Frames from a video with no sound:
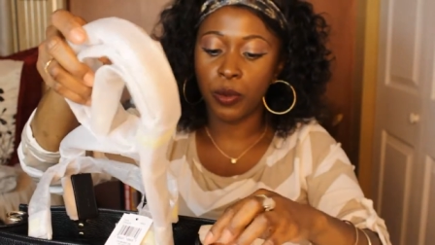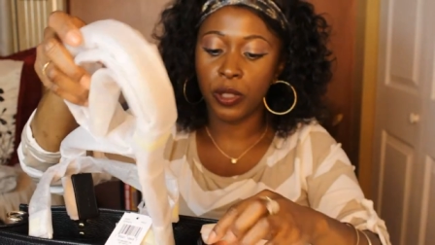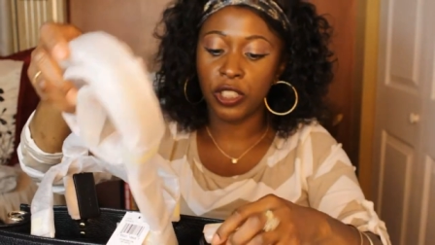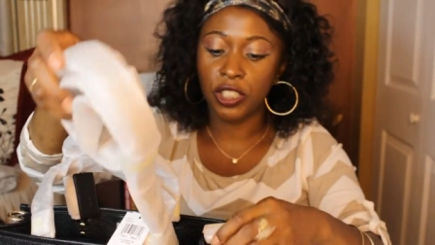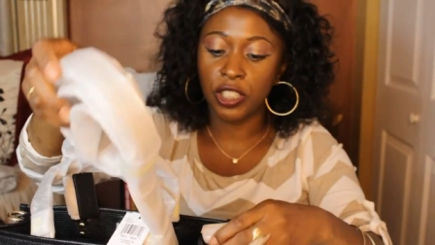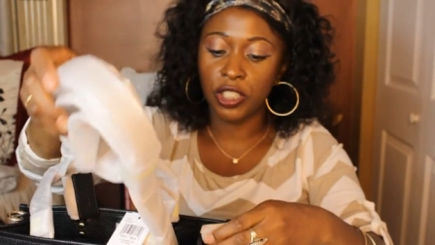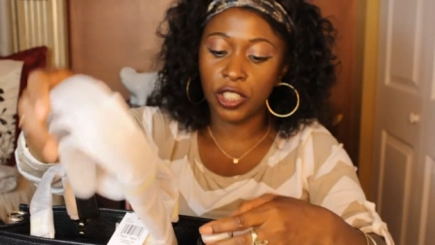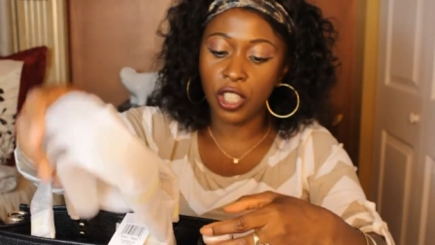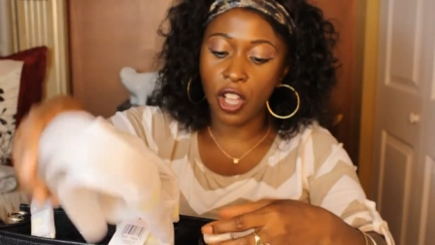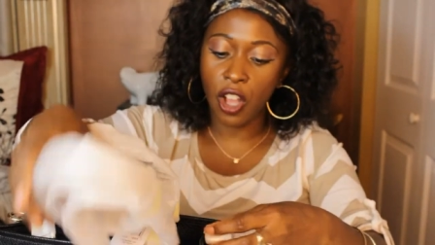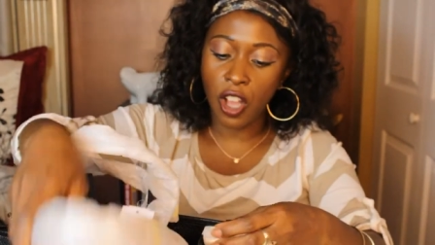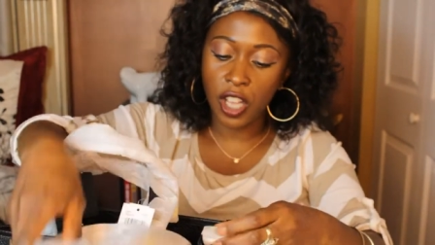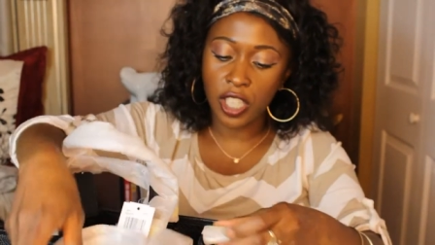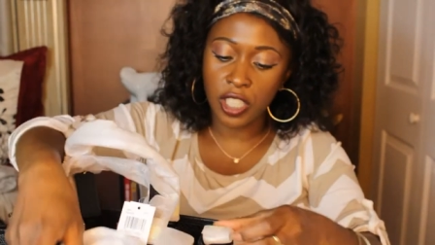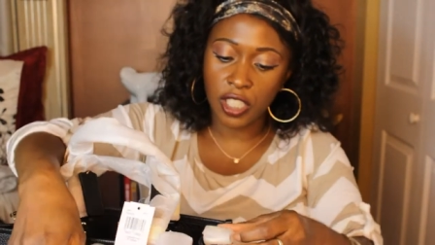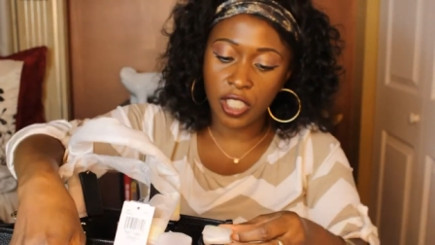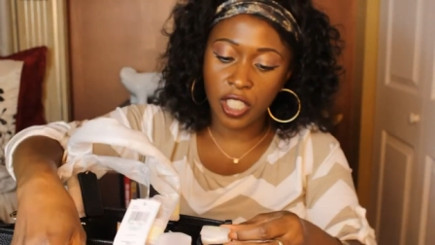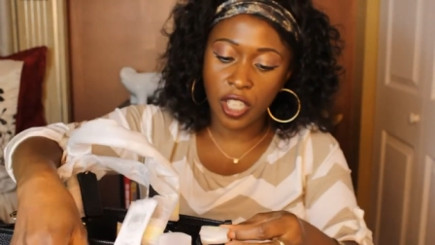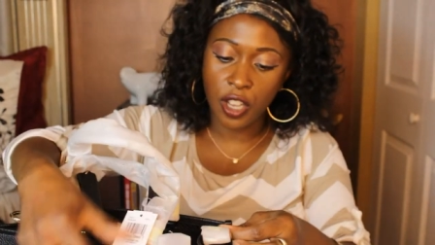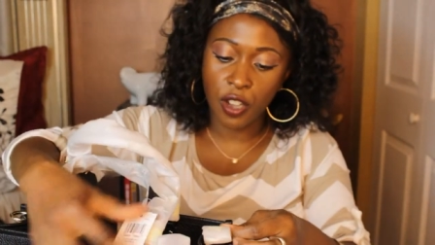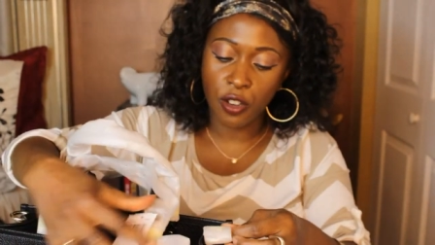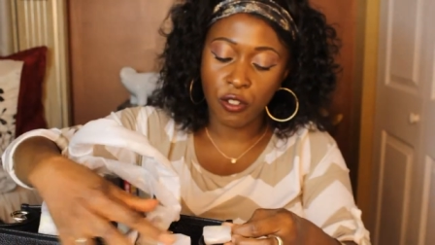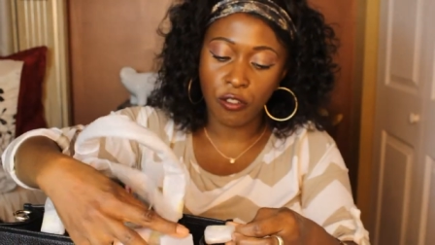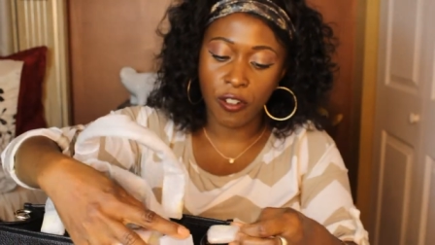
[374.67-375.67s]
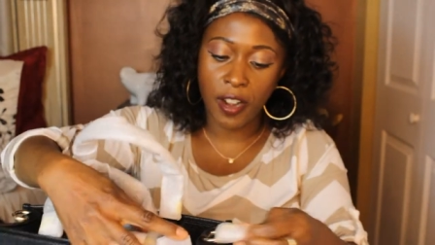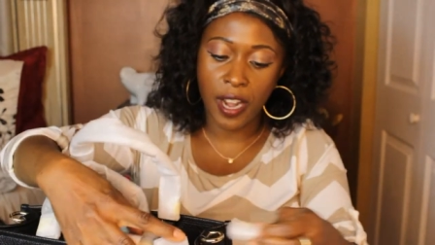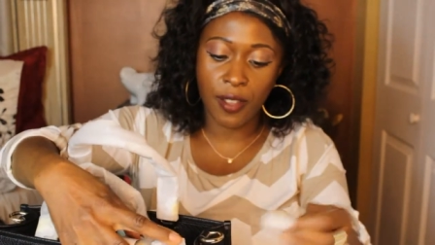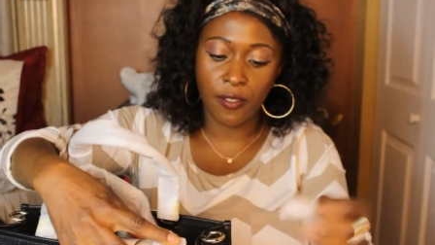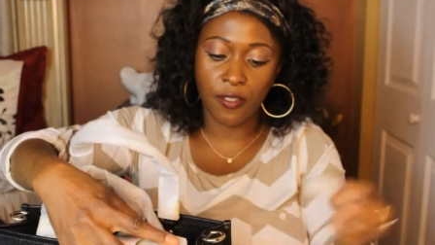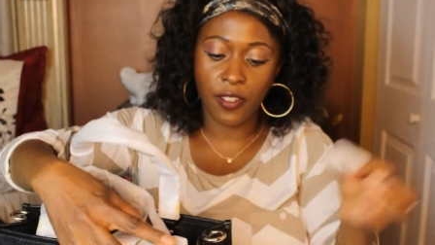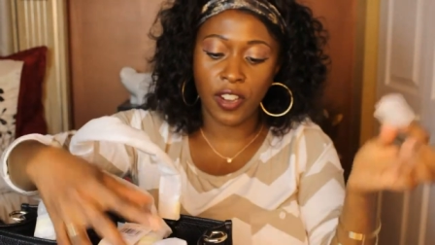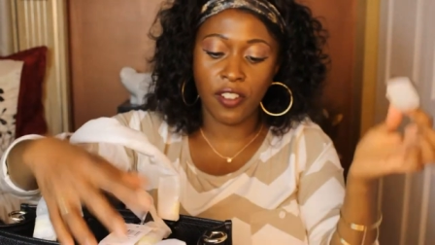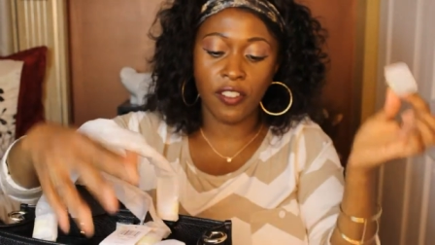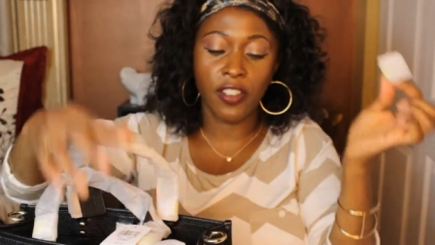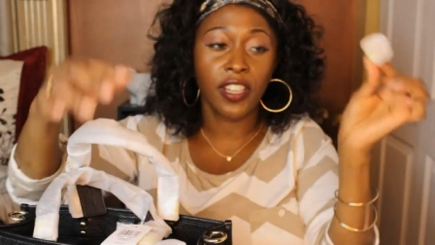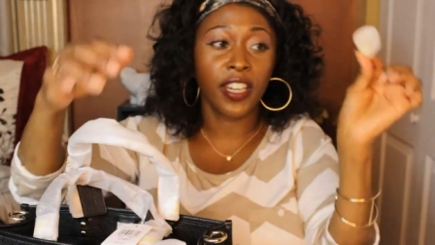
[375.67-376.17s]
which is also
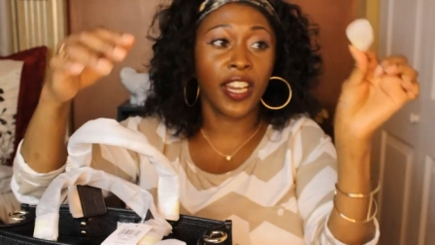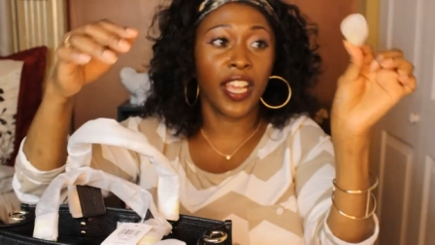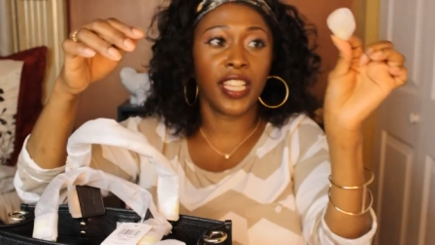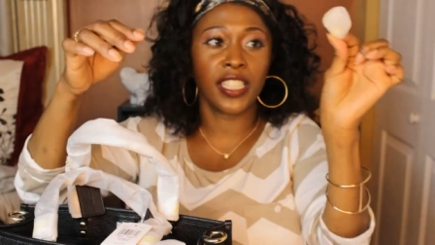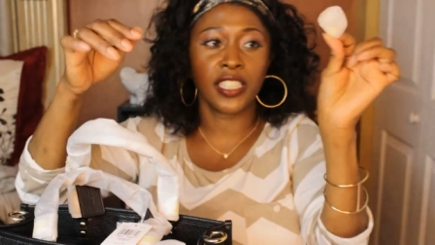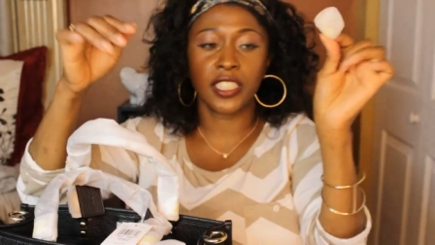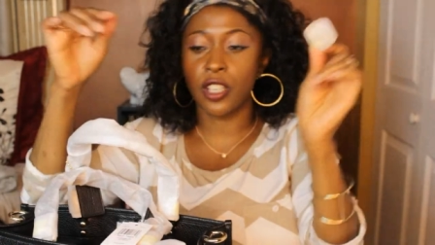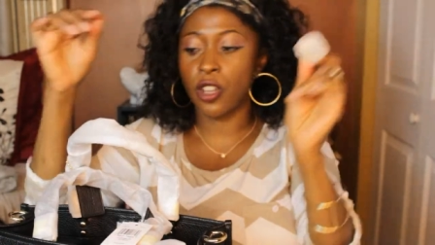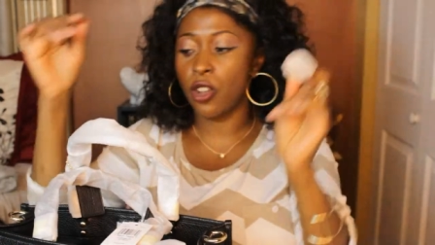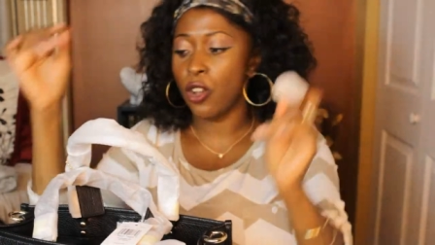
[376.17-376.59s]
wrapped very nice.